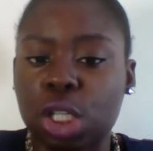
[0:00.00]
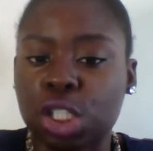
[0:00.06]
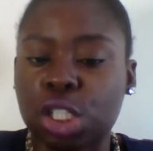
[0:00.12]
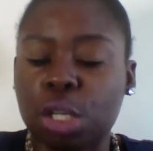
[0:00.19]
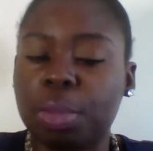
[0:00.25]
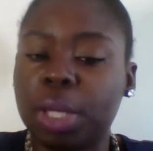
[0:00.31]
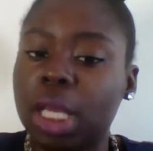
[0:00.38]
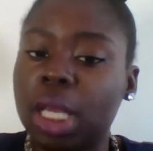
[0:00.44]
It
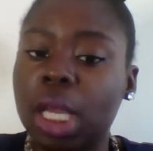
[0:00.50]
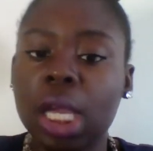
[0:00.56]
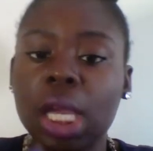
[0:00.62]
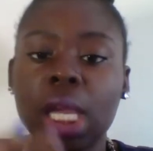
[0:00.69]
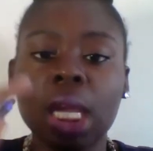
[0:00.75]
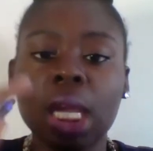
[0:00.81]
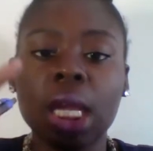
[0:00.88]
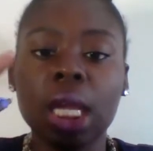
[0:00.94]
should be
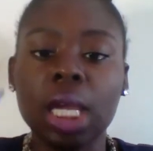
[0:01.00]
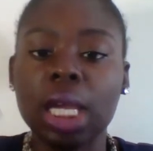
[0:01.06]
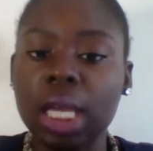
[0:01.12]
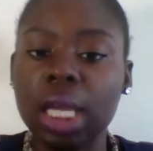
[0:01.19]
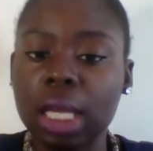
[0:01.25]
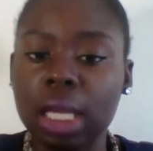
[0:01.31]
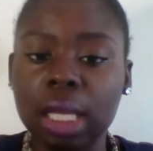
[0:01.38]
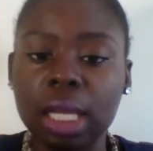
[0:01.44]

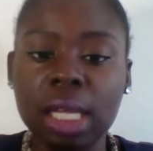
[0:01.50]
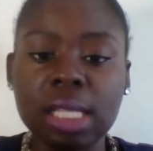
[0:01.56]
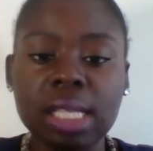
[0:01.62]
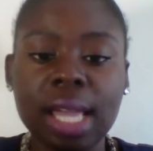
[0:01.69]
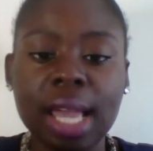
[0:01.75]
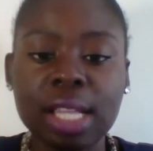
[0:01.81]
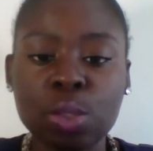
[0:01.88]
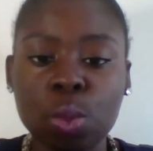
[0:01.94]

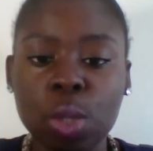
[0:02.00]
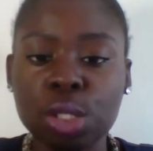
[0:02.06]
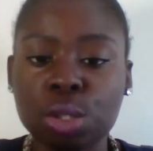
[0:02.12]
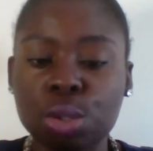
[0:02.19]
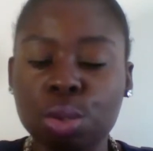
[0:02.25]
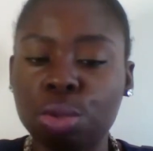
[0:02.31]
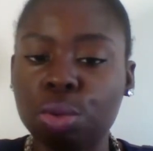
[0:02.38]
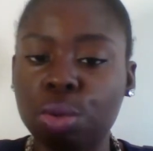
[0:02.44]
easy as 1,
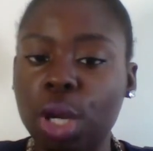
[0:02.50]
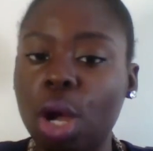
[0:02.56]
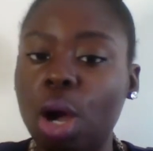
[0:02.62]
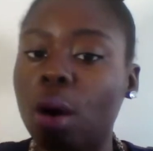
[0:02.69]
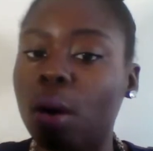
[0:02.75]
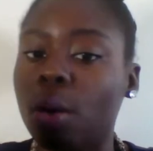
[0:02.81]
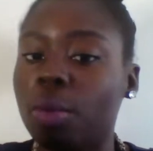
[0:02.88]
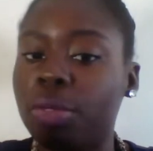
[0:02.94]
2, 3.
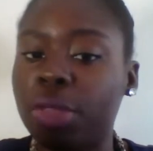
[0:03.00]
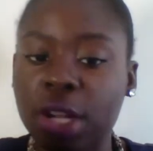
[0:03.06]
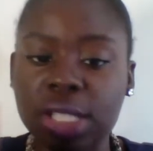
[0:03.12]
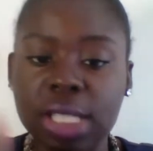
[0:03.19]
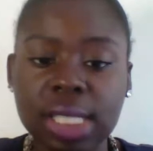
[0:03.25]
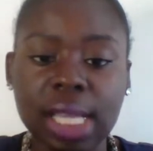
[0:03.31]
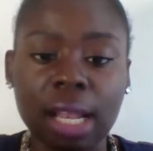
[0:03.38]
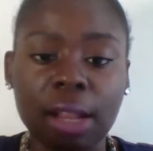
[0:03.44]
Oh,
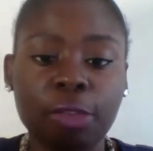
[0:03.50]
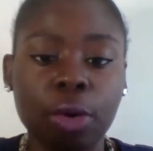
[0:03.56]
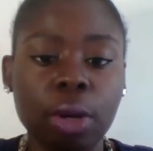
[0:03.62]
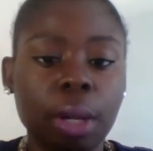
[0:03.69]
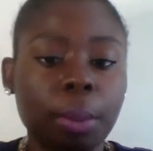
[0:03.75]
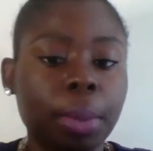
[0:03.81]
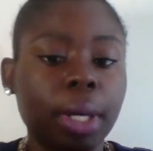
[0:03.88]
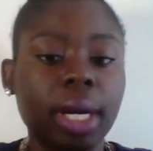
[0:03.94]
there's the
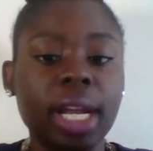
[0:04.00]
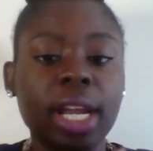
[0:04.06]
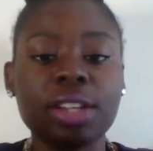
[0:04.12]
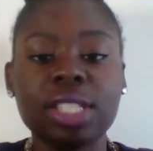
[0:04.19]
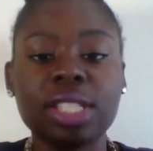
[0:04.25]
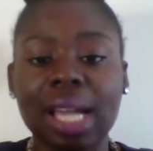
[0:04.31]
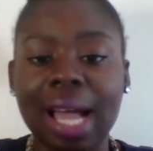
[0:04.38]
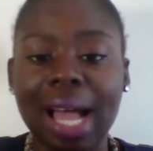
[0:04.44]
telephone number.
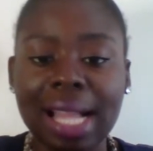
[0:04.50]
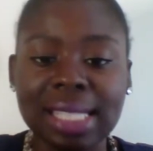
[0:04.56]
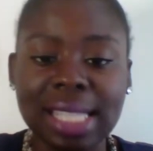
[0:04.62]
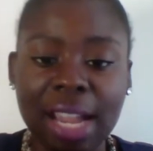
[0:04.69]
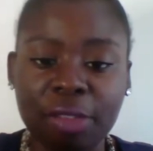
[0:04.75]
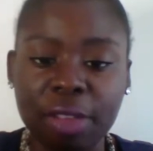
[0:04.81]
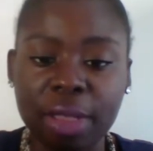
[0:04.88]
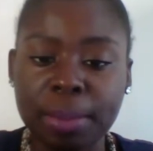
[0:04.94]
Here's the
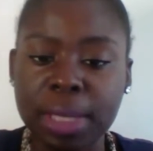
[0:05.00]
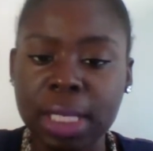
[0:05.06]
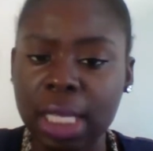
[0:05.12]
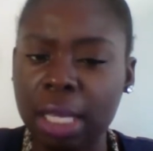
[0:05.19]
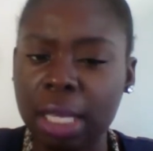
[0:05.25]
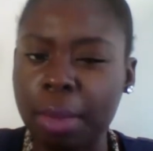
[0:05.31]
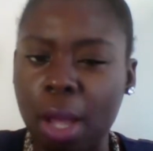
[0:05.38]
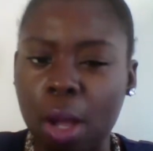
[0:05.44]
contact for them
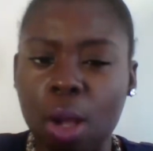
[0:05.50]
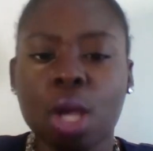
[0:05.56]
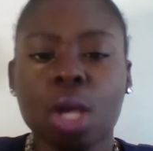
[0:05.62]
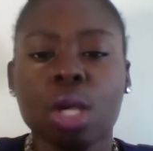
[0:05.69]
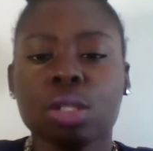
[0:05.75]
to email.